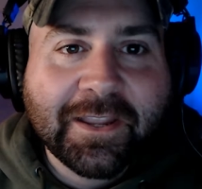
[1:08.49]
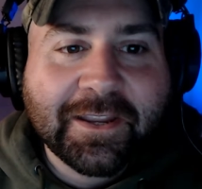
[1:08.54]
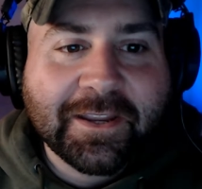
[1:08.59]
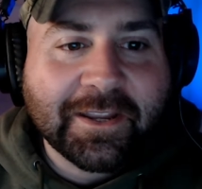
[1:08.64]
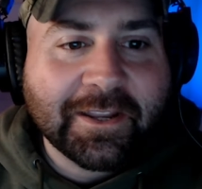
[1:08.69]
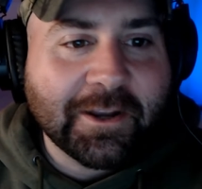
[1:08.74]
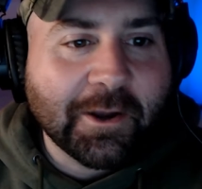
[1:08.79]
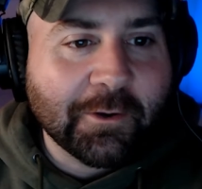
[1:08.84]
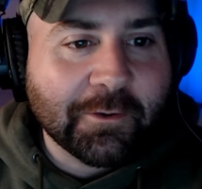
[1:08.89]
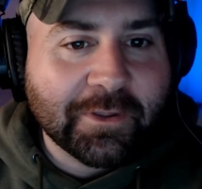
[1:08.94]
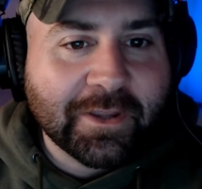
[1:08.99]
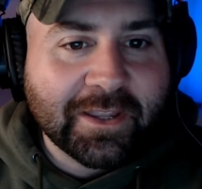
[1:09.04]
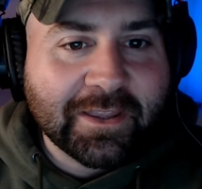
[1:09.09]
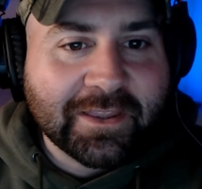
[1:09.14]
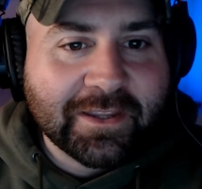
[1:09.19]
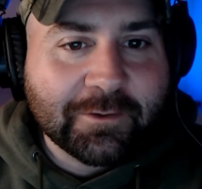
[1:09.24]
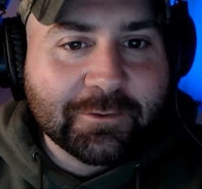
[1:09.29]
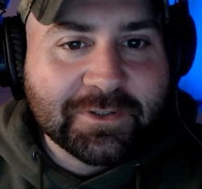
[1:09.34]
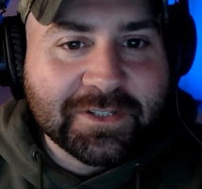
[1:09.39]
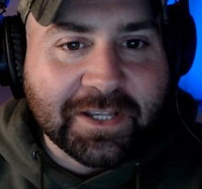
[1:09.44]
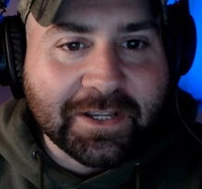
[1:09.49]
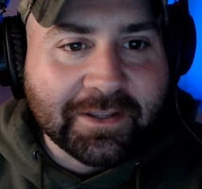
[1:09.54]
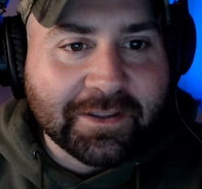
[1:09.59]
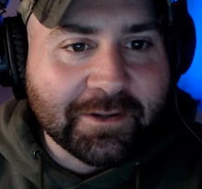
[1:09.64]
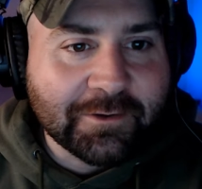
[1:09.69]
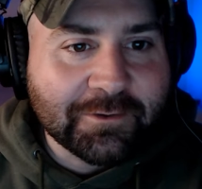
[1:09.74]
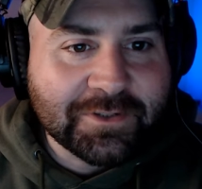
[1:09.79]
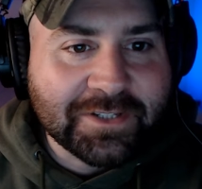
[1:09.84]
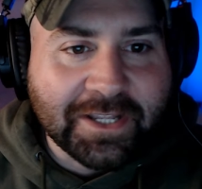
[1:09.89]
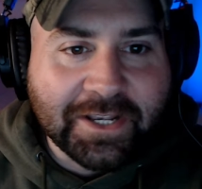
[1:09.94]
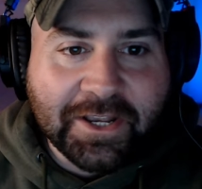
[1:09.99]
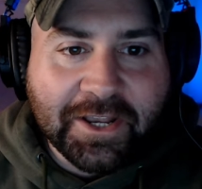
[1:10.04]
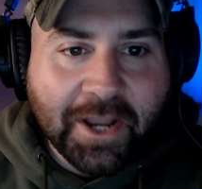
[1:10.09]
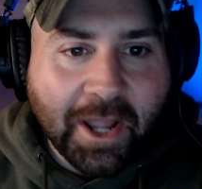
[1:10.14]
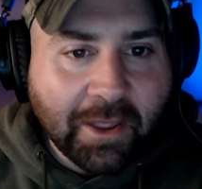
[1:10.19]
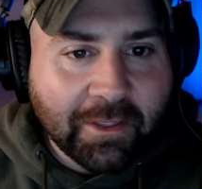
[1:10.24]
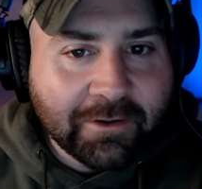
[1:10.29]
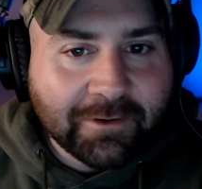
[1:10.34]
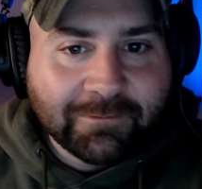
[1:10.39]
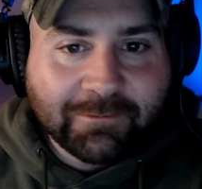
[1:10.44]
that there was
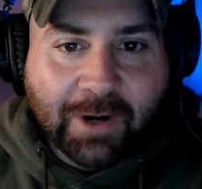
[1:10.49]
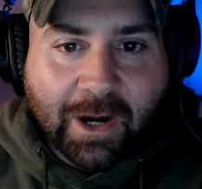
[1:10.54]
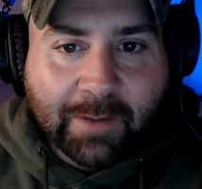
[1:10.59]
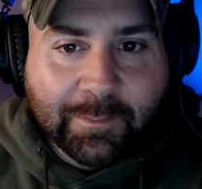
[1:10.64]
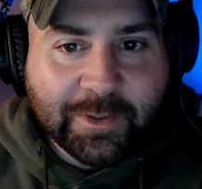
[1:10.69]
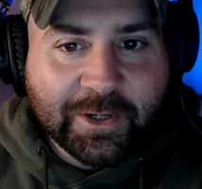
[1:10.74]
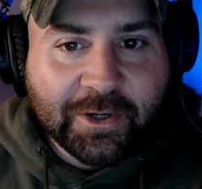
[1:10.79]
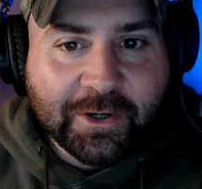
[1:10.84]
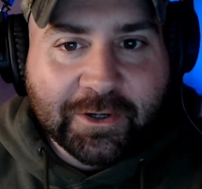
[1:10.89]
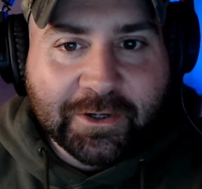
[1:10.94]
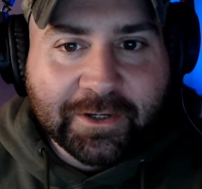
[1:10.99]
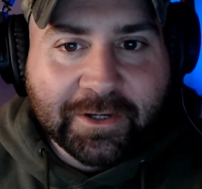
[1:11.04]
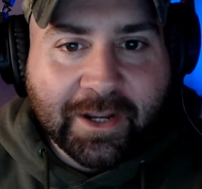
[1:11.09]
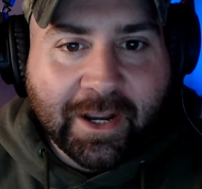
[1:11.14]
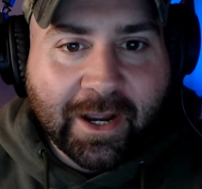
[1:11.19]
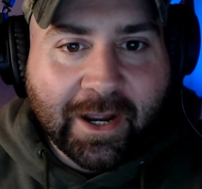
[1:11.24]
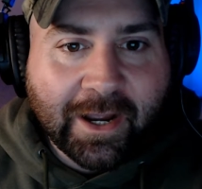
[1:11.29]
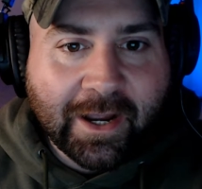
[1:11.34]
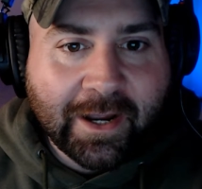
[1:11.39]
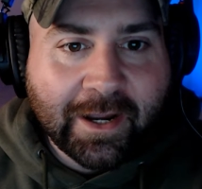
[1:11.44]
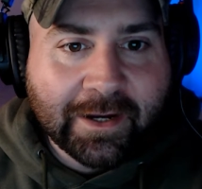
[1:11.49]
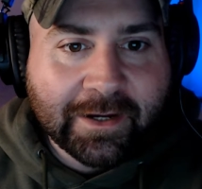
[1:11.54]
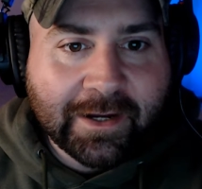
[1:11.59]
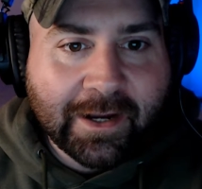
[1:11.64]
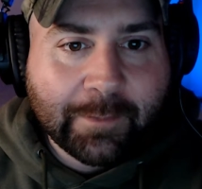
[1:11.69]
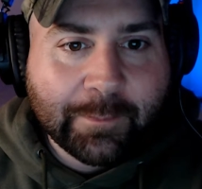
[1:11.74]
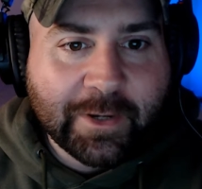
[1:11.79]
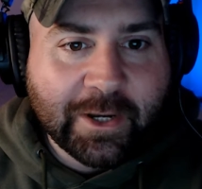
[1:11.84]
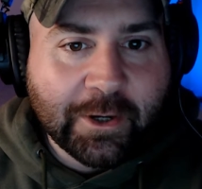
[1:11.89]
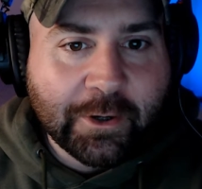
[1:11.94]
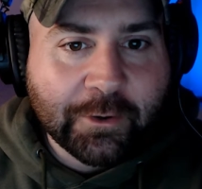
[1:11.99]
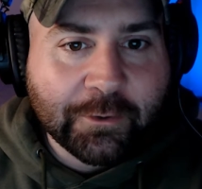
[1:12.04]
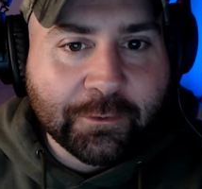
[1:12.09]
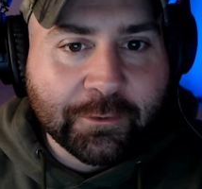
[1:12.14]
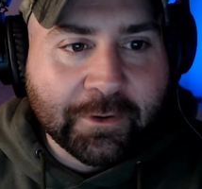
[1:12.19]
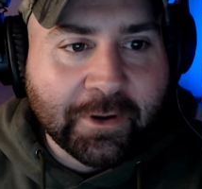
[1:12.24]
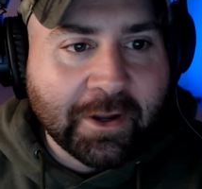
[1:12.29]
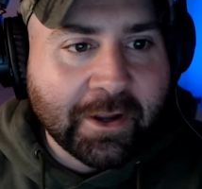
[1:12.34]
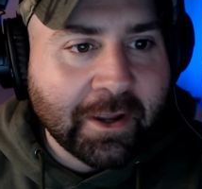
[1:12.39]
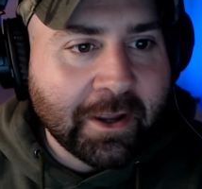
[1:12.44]
another Robin Hood coming out
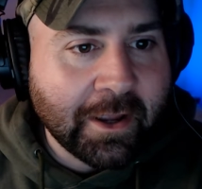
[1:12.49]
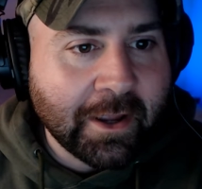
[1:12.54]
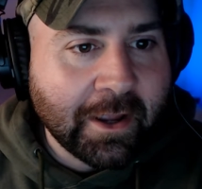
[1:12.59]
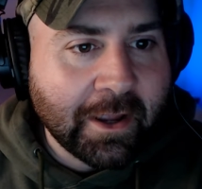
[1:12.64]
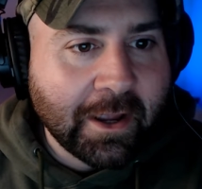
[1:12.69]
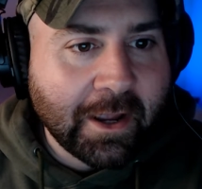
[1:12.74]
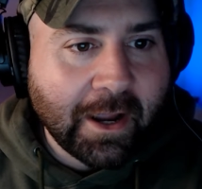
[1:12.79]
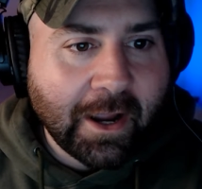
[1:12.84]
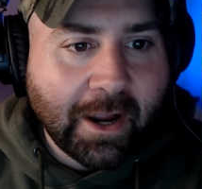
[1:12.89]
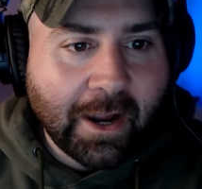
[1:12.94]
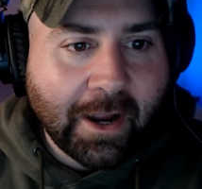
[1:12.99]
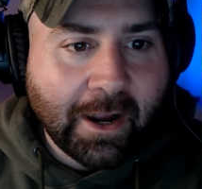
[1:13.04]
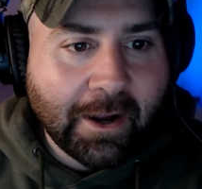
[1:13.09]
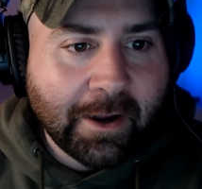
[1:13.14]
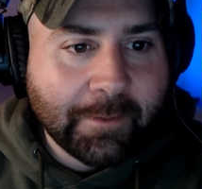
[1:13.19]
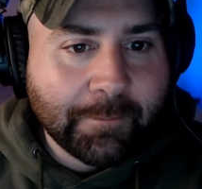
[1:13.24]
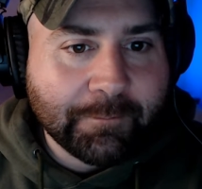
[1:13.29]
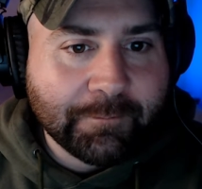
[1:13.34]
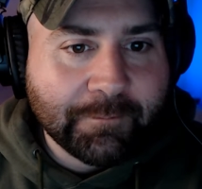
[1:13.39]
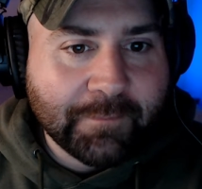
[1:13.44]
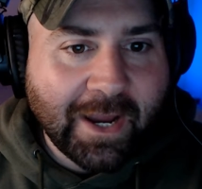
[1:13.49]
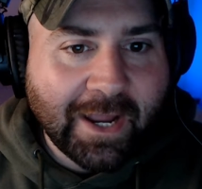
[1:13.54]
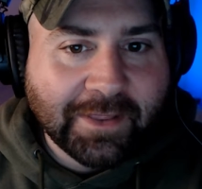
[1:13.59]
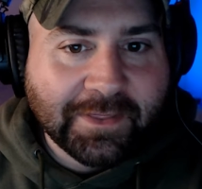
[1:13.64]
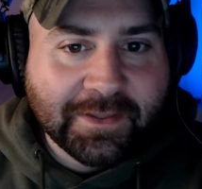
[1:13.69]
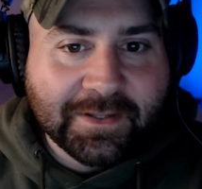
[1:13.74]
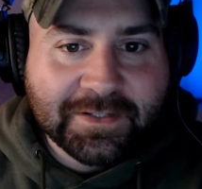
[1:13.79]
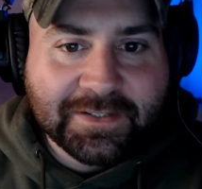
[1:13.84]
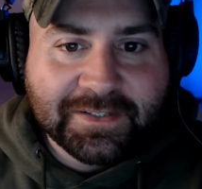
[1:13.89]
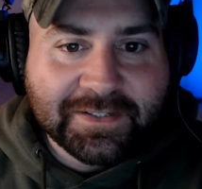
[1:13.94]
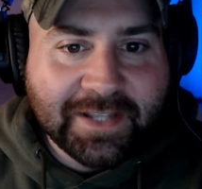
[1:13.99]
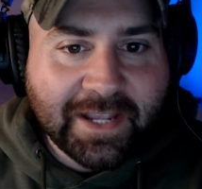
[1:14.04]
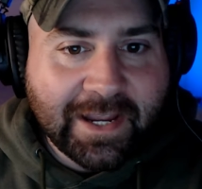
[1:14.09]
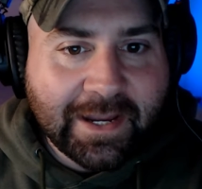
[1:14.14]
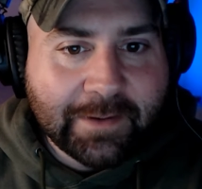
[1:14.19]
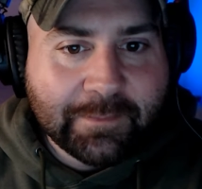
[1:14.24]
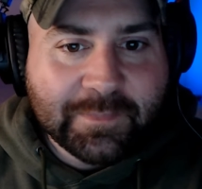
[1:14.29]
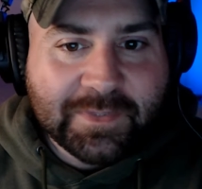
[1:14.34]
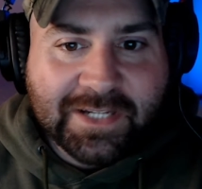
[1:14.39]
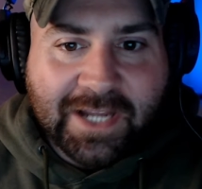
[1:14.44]
at the
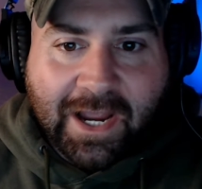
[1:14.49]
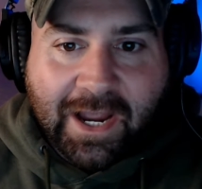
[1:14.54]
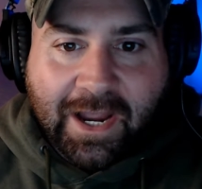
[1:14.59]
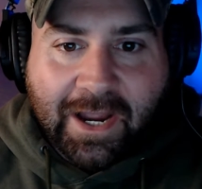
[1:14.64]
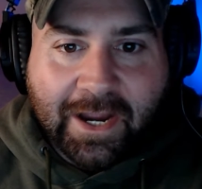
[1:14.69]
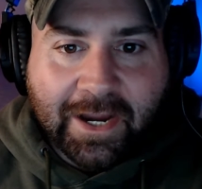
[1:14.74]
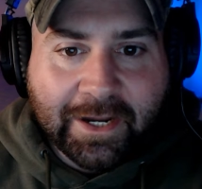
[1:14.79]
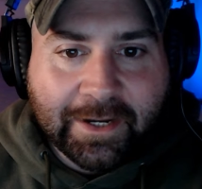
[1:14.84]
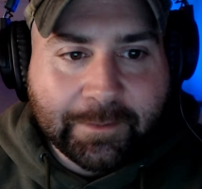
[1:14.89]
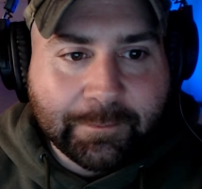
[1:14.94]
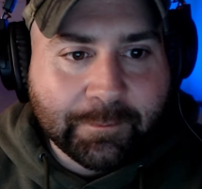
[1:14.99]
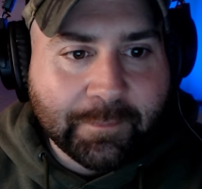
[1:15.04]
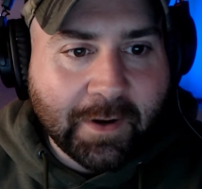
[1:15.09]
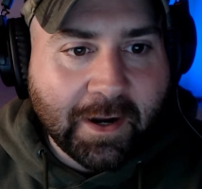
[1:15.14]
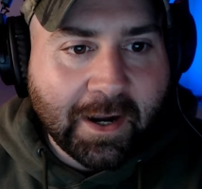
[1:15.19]
same time,